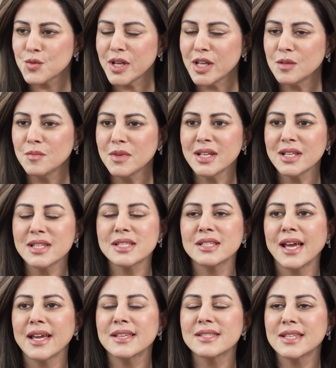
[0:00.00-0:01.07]
treatments
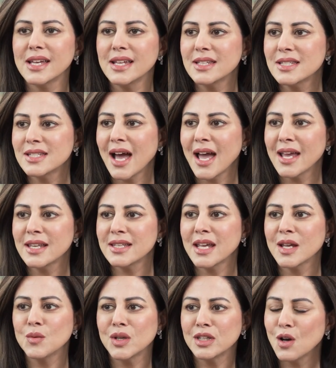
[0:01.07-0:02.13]
like skin
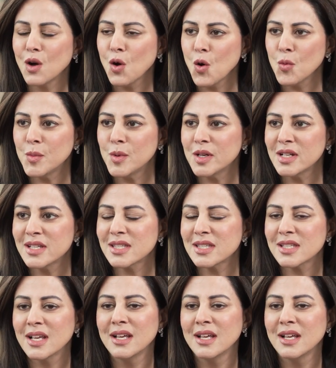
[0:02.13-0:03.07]
tightening with Opus.